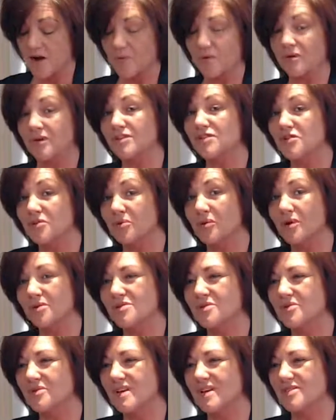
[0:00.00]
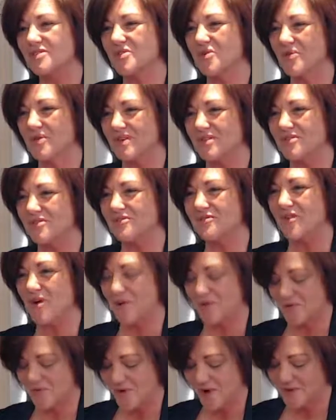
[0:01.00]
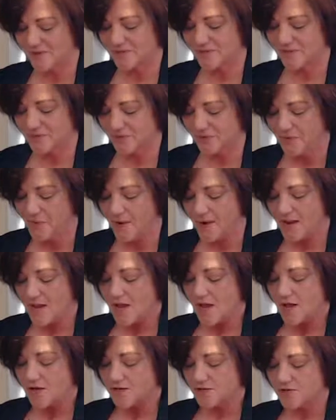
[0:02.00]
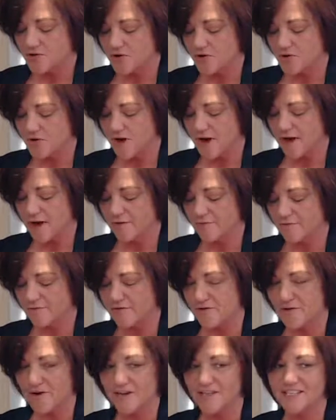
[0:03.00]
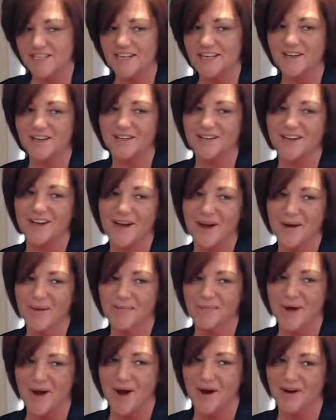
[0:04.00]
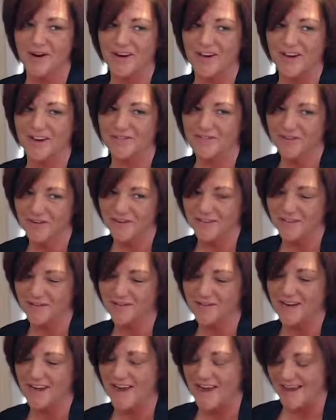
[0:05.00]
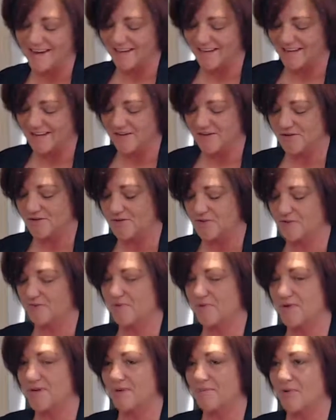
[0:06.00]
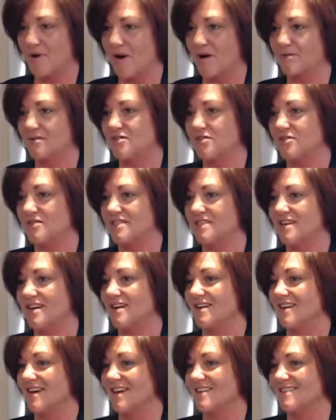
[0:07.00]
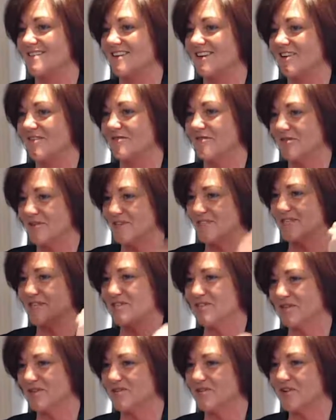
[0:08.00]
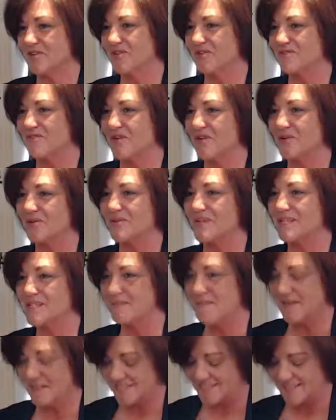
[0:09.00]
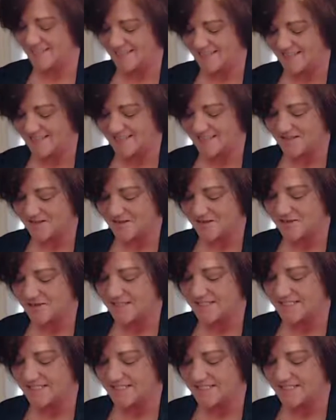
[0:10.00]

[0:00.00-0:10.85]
Tower in Toronto that's going to follow us too. So for us here, our Cayford little gang here, we're pretty proud to say that Fort St. John's going to follow these big cities and do